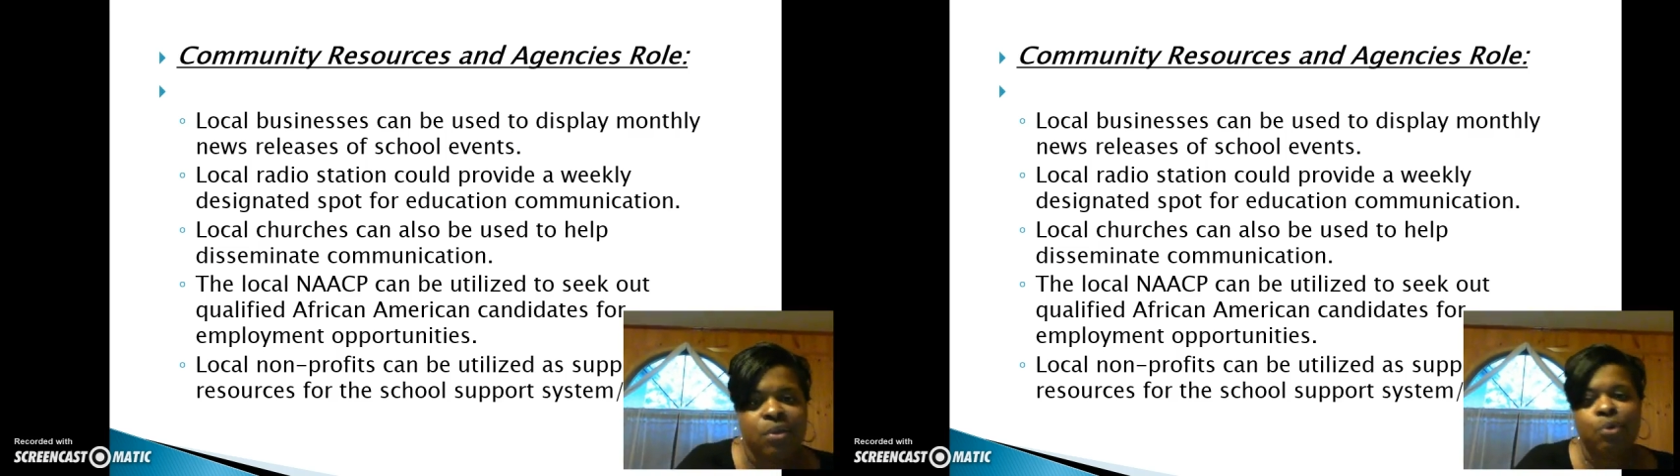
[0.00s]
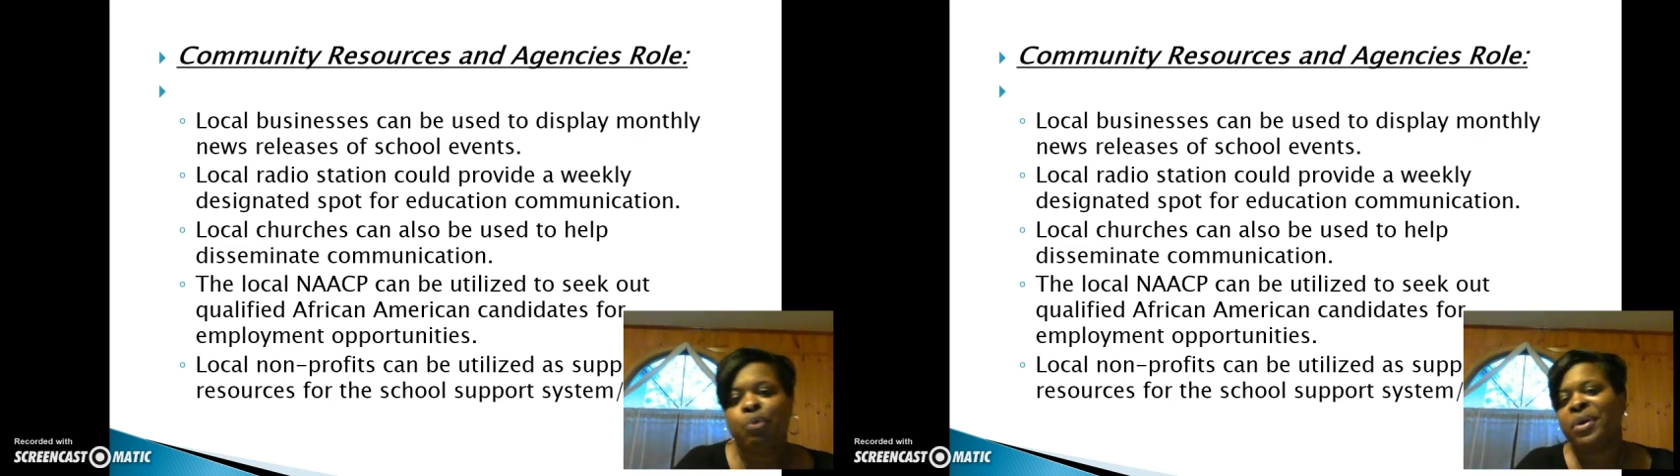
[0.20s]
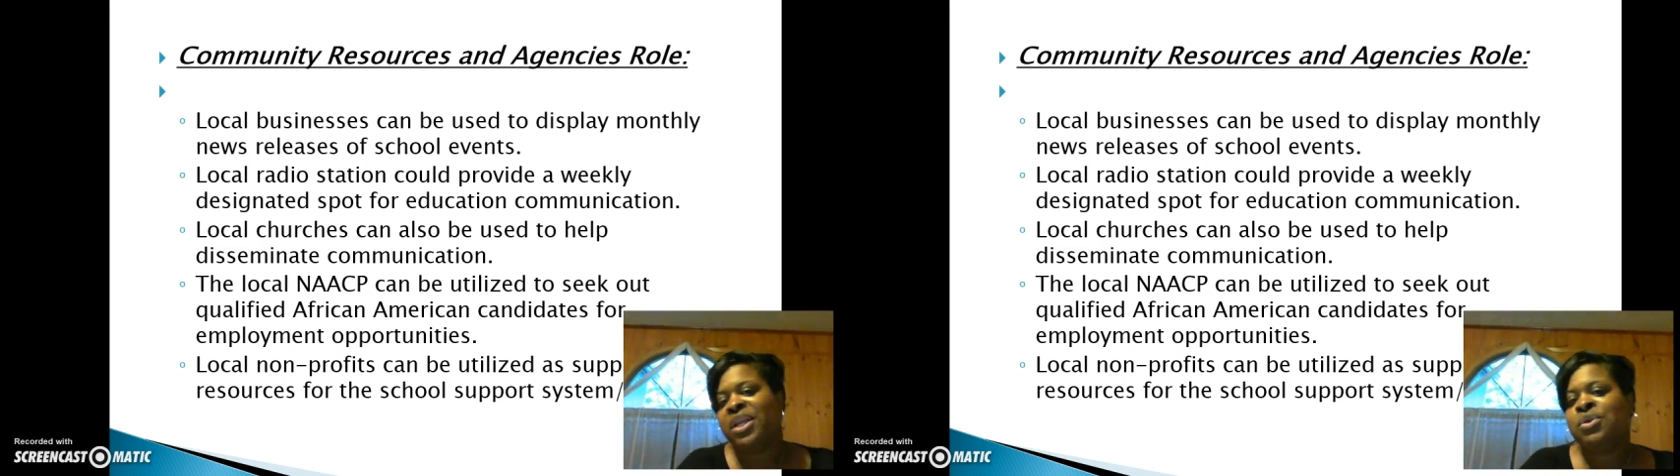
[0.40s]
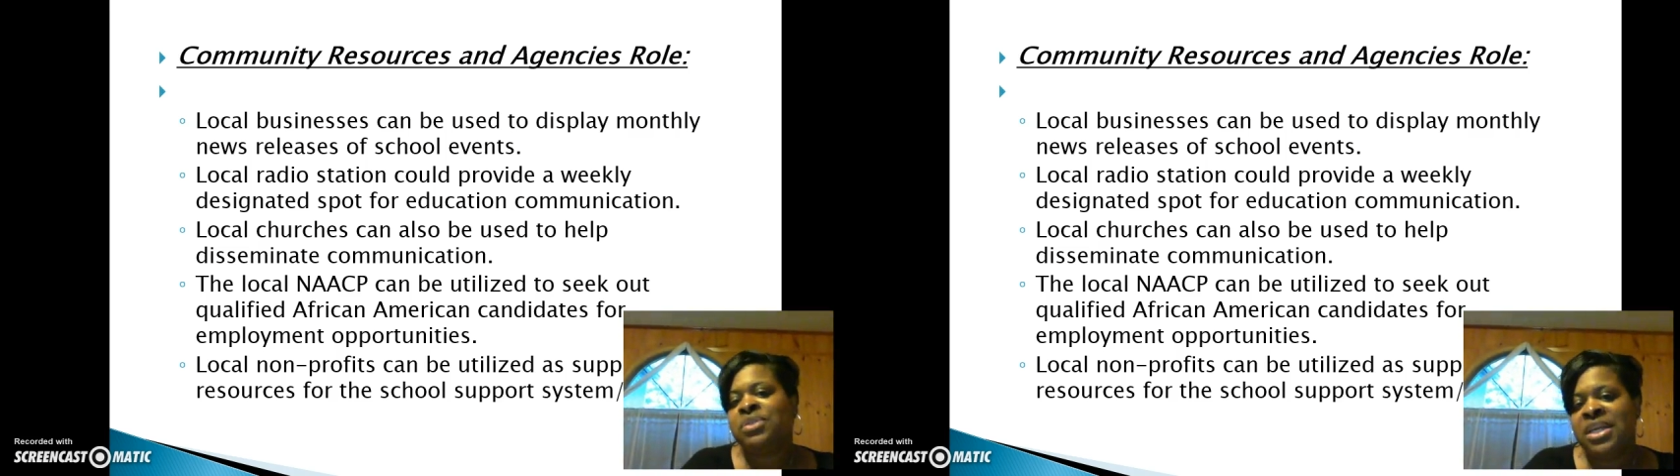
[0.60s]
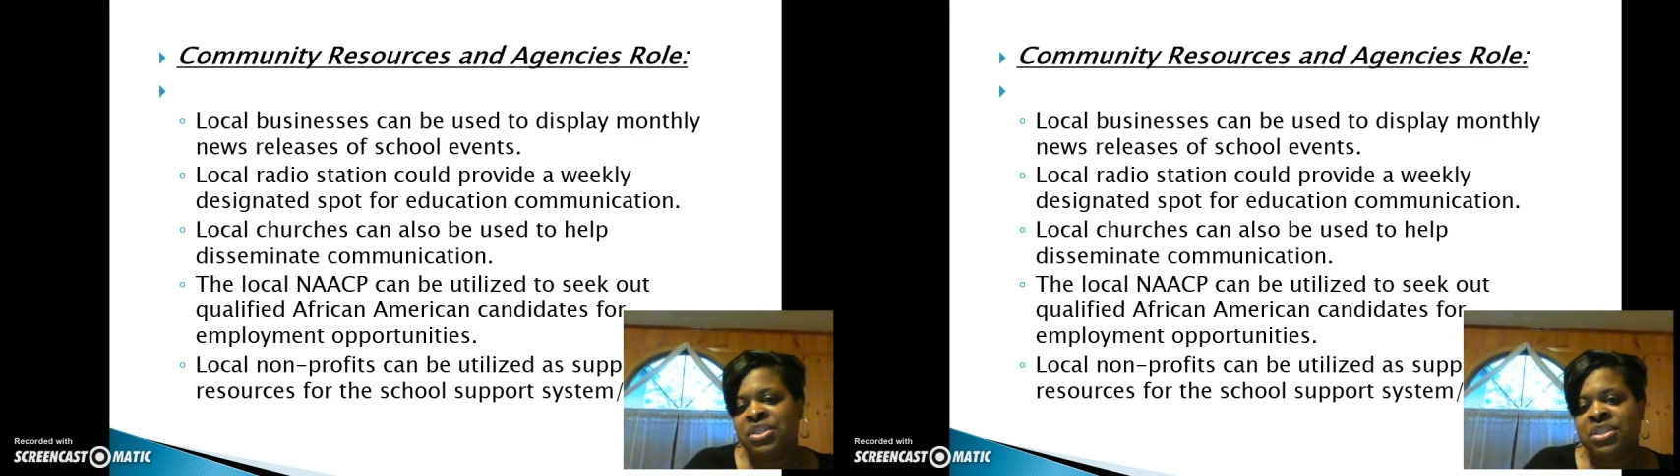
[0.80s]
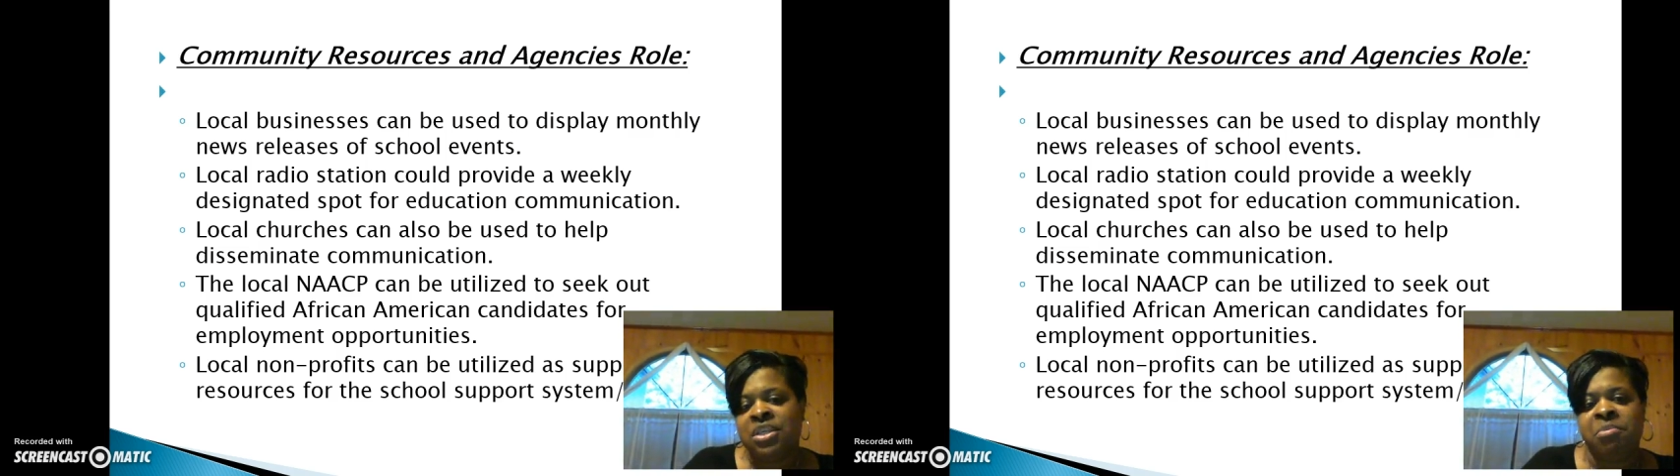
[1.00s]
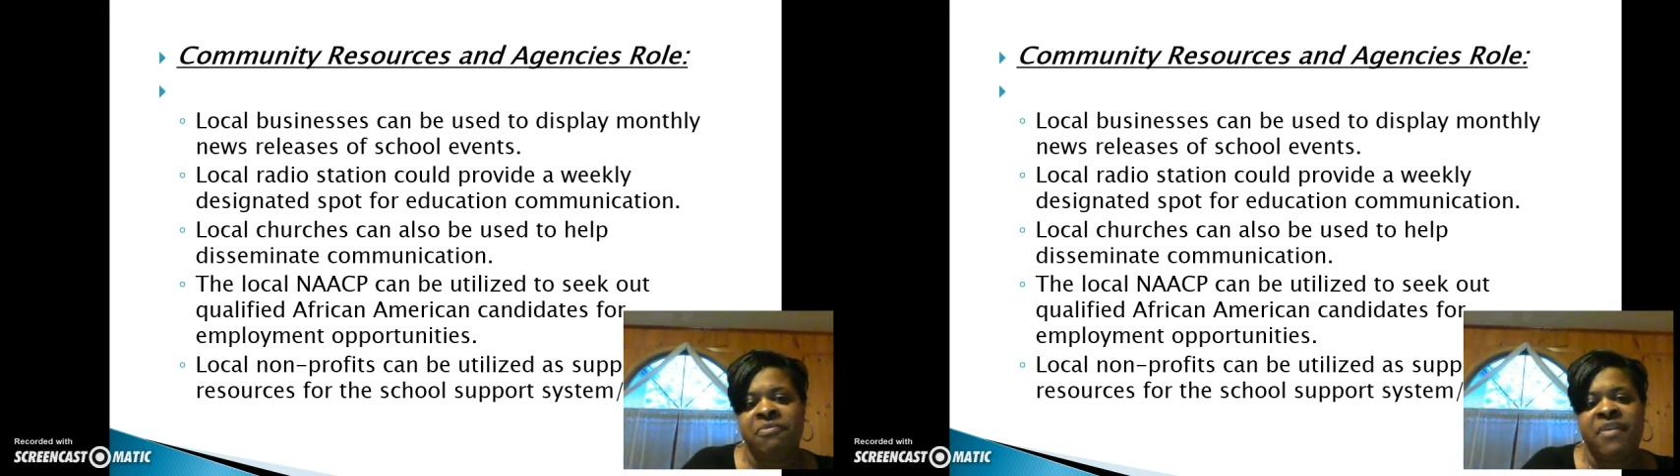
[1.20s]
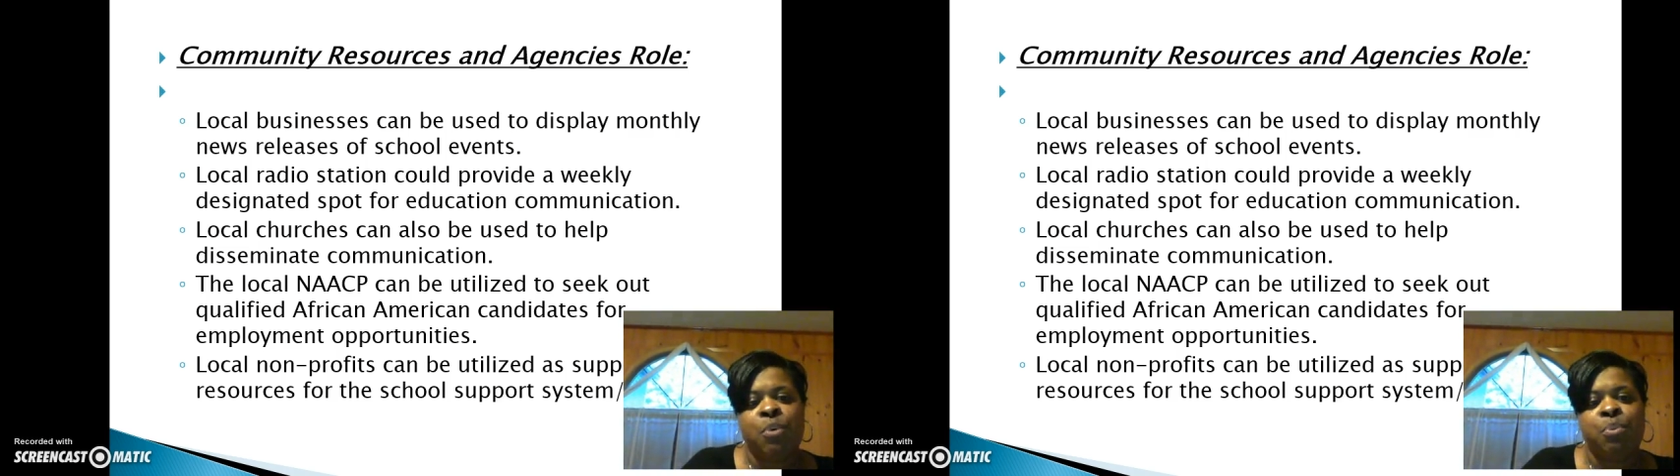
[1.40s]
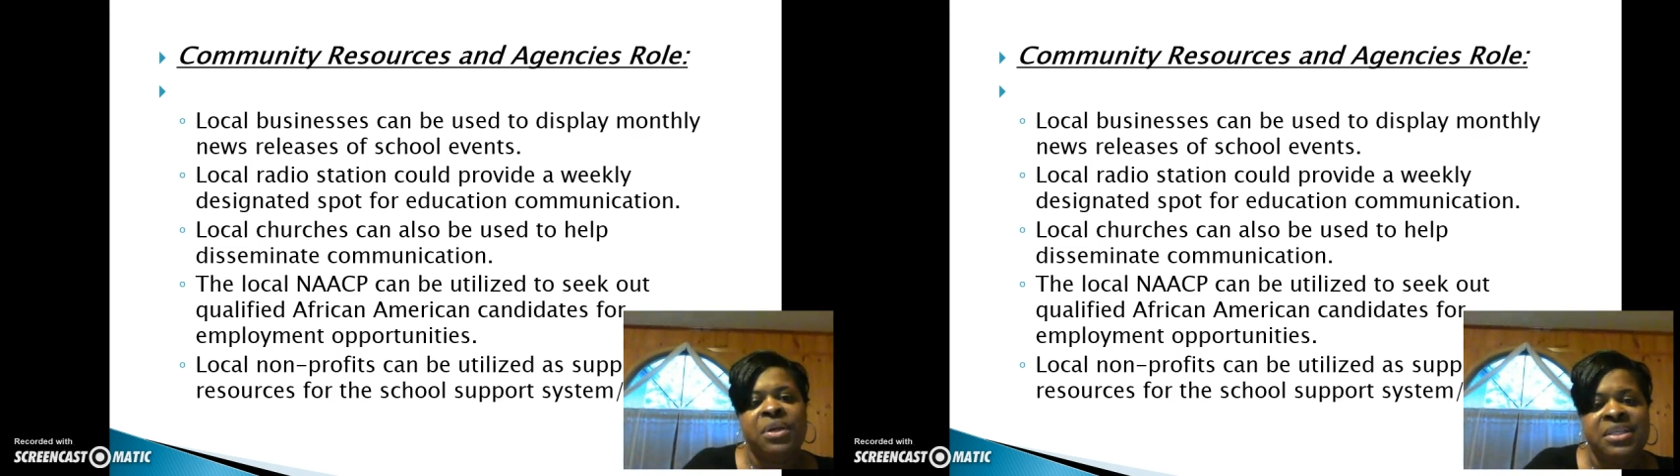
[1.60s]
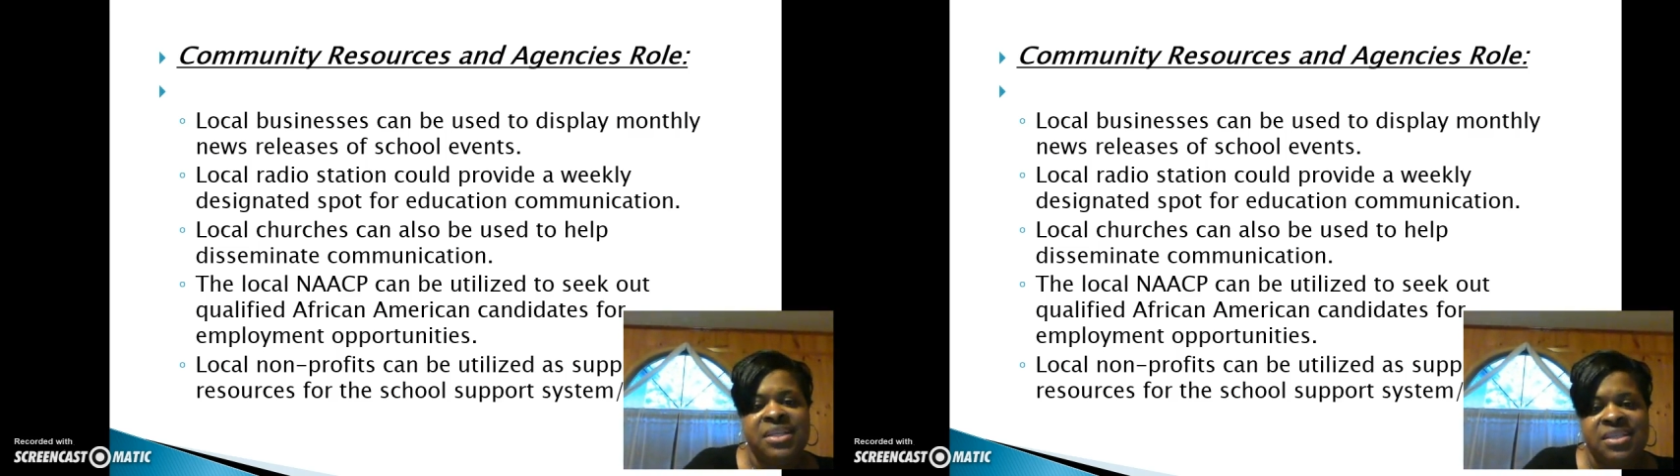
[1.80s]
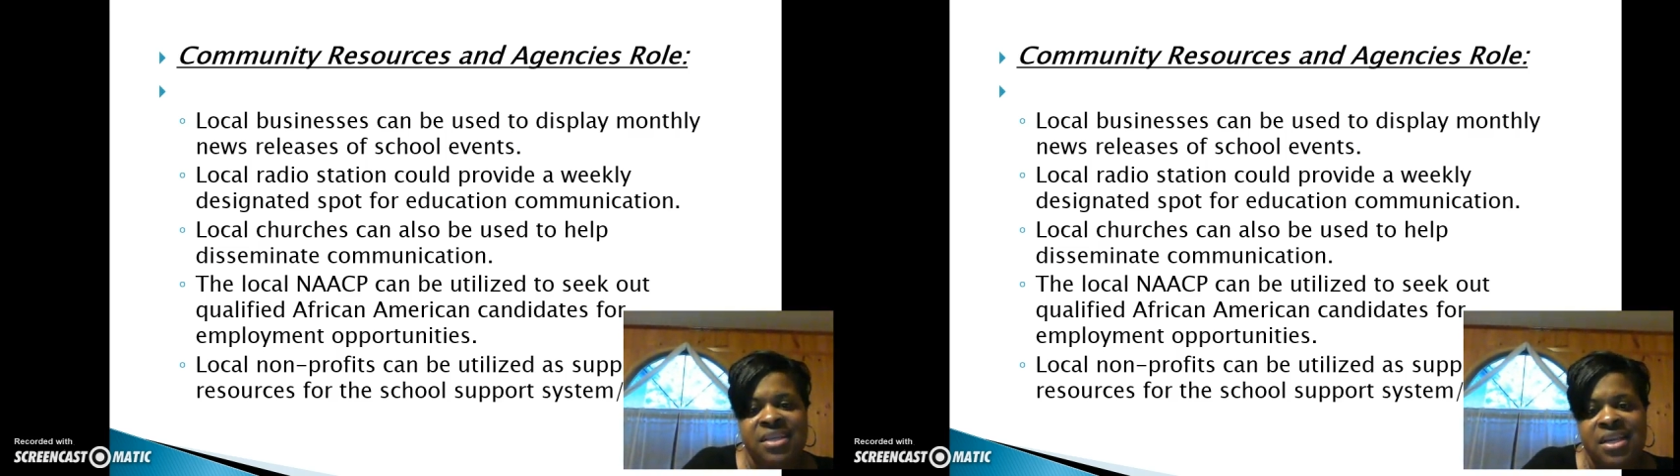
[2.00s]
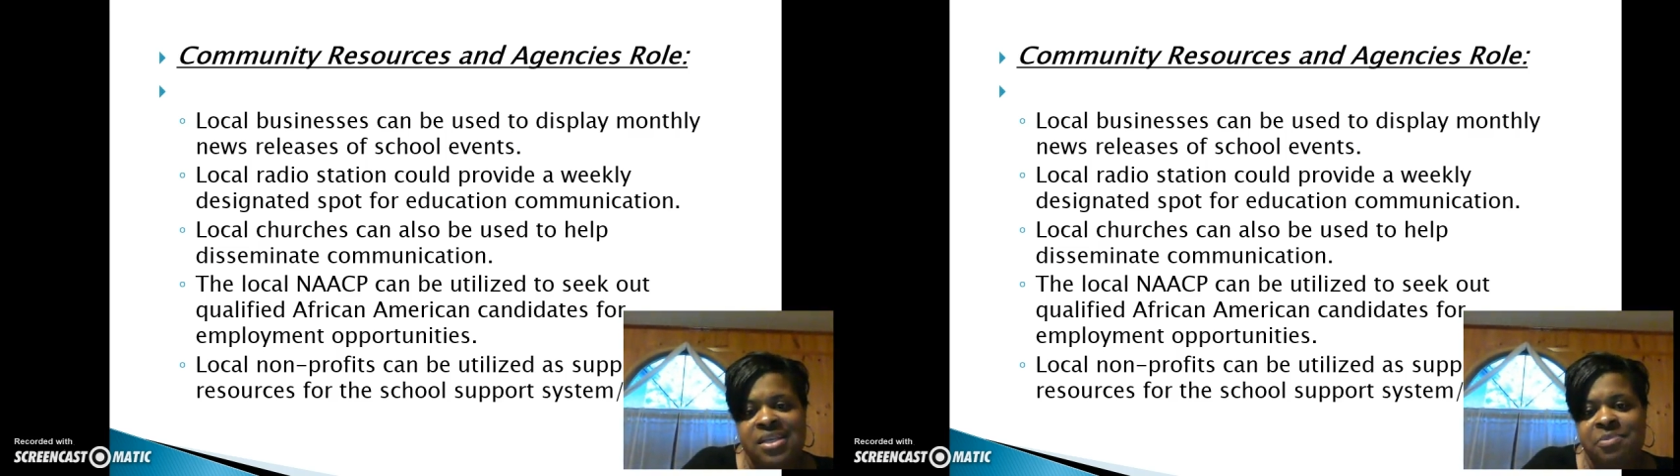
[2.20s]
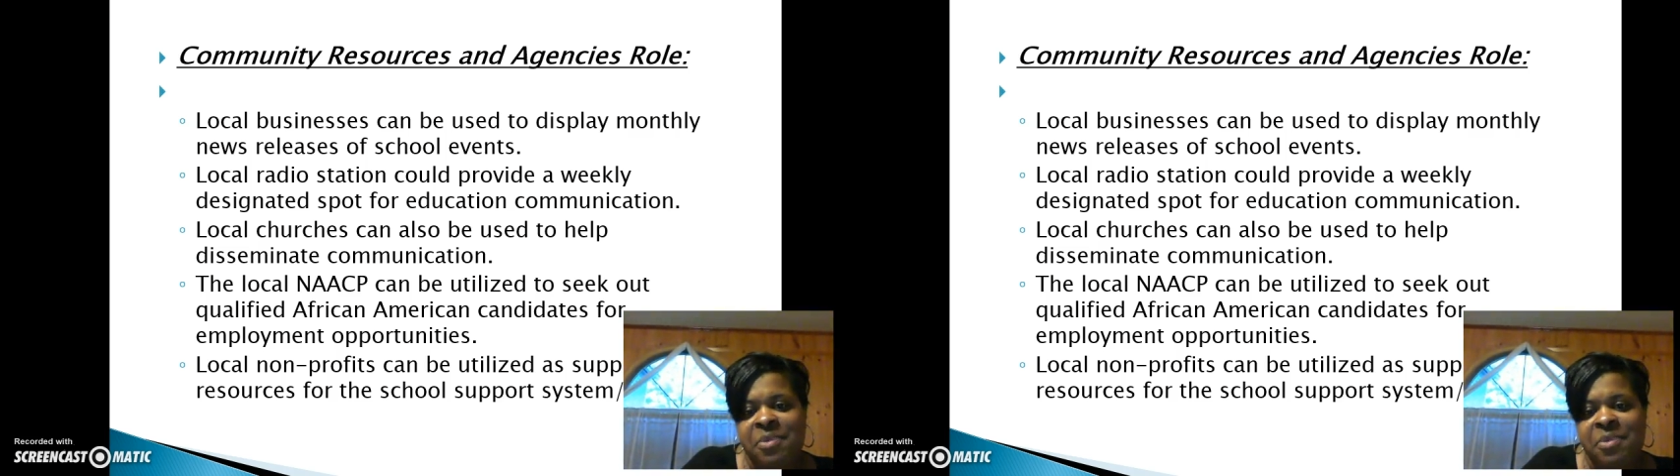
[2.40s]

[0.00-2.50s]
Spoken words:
Local radio stations could provide weekly designated